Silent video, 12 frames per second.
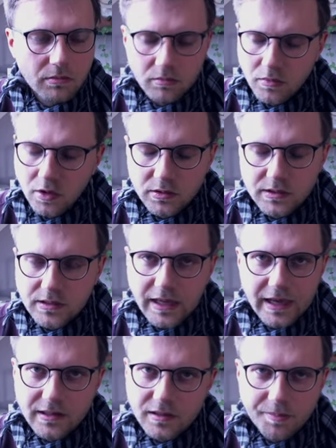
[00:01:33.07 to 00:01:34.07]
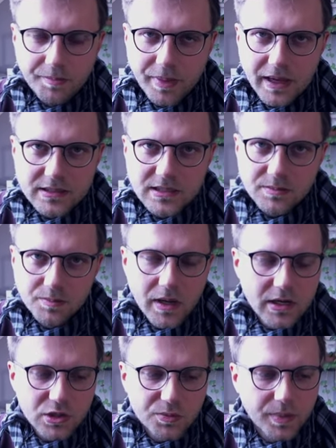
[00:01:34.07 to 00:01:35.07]
not get the best
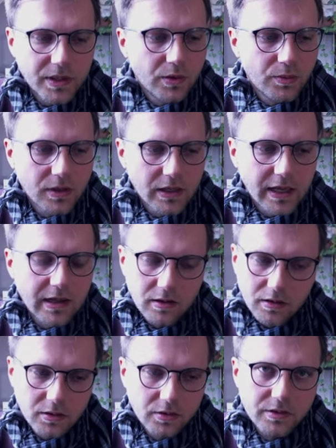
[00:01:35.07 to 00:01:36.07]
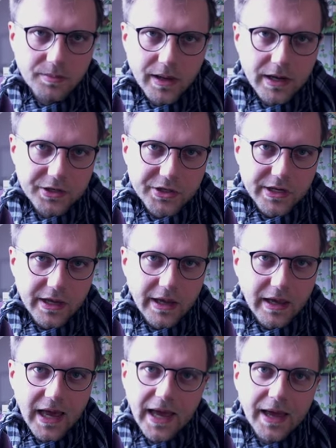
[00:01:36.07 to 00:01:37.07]
mesh, but you will get a good mesh
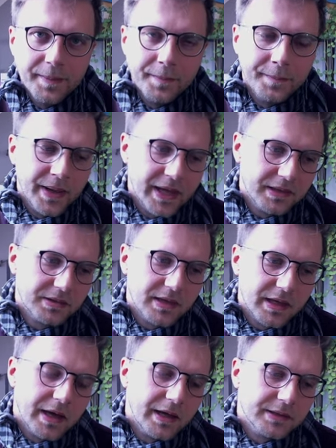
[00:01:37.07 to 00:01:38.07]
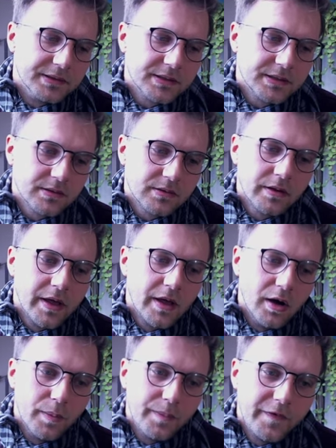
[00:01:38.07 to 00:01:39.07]
um, at the end.
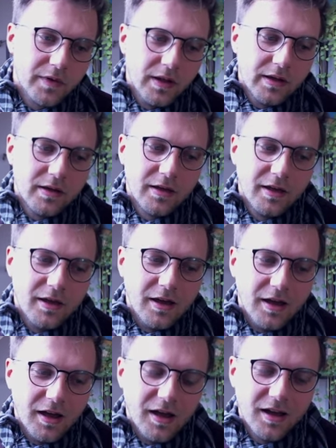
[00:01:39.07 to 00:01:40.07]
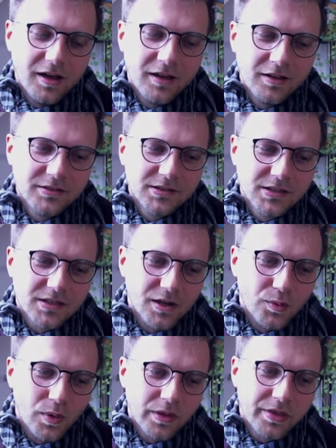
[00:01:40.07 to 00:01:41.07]
Hopefully, and
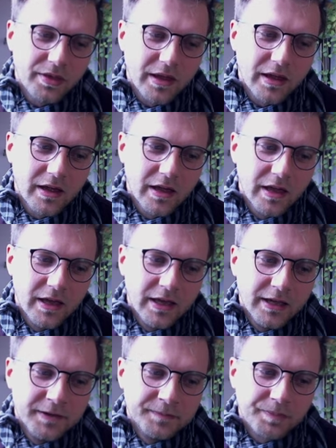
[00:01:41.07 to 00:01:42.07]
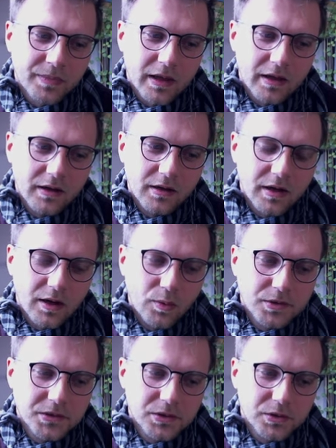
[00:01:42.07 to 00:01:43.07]
one thing I
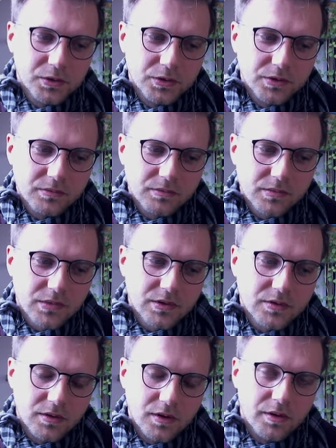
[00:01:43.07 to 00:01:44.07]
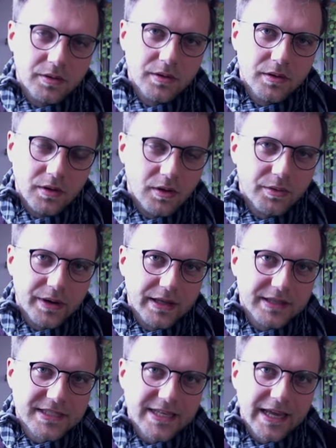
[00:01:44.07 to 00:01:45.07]
want to, to al already
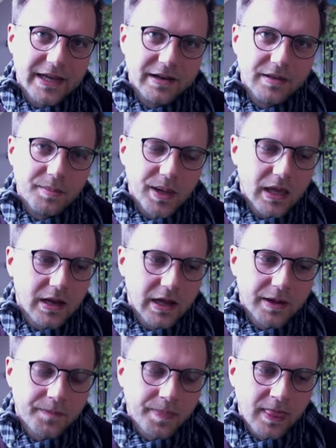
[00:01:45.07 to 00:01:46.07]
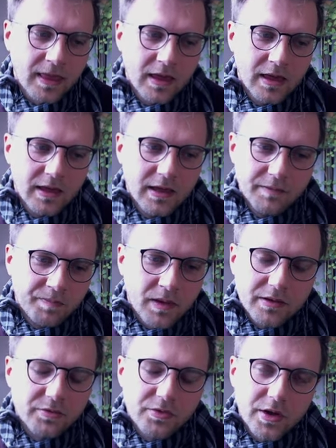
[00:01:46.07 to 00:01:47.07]
say it in the beginning,
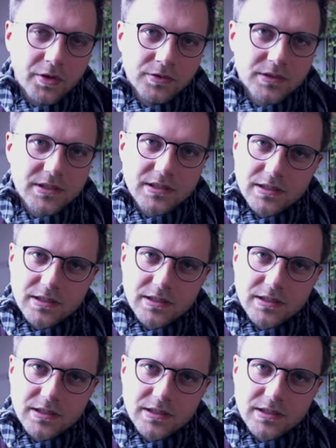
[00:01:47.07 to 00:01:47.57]
don't